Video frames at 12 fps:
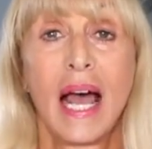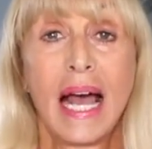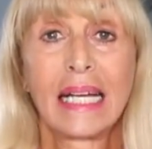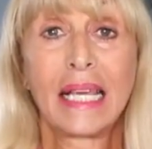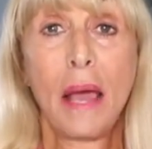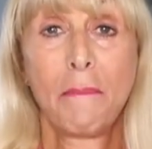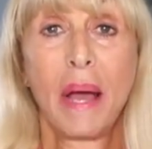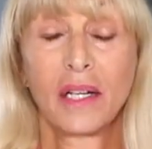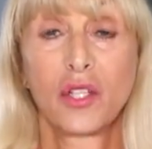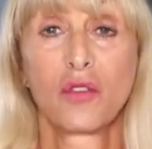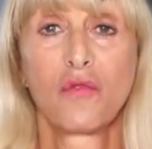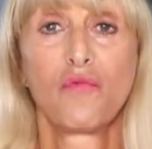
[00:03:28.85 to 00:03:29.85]
and get
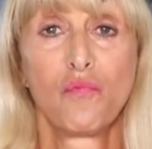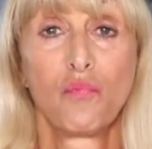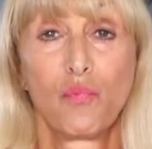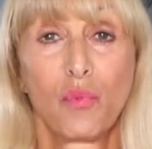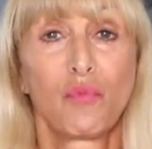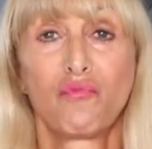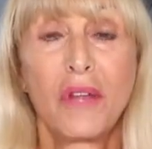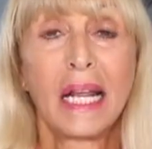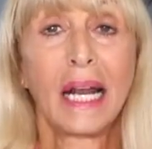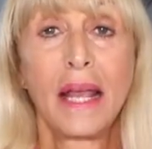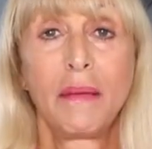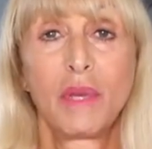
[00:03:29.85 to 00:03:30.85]
back to
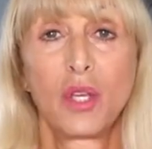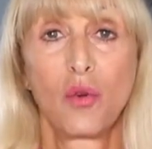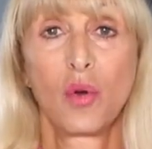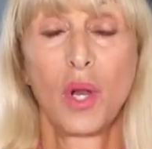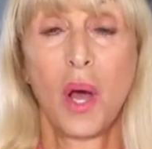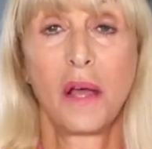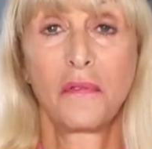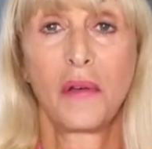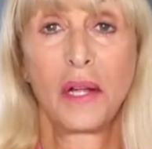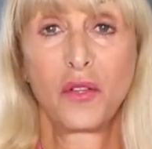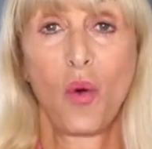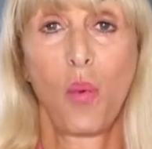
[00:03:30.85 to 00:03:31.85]
reclaiming your life
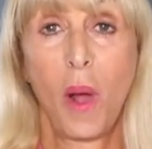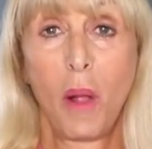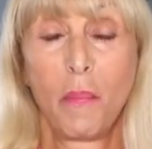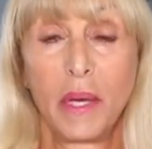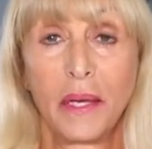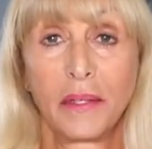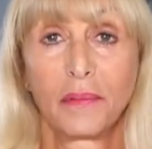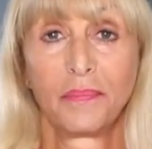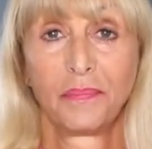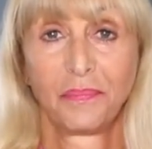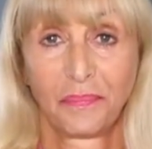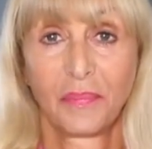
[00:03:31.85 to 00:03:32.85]
and your well-being.
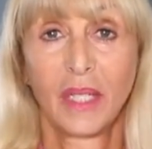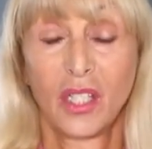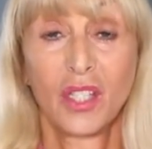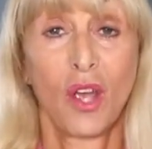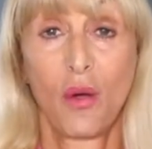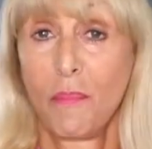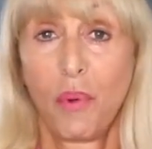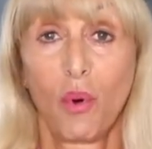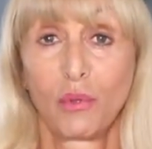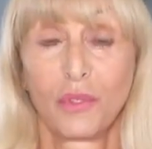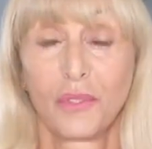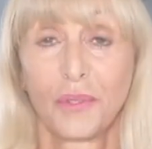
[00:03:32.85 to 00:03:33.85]
So
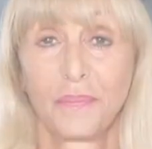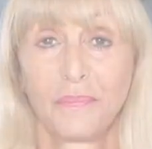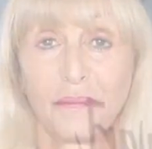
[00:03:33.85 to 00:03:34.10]
important.